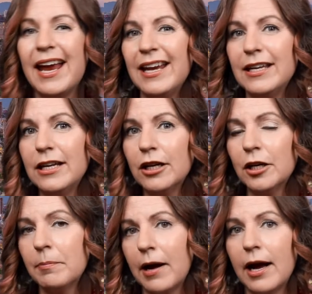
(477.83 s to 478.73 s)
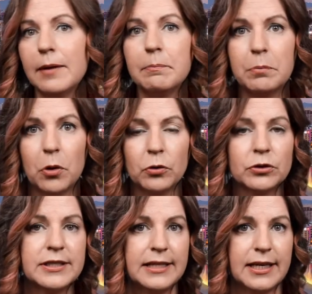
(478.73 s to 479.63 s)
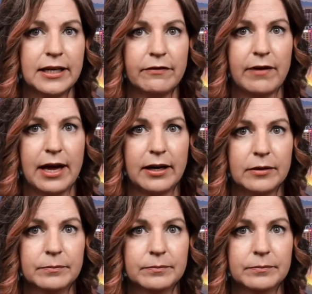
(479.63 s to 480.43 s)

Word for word: in nearby Boulder City, Nevada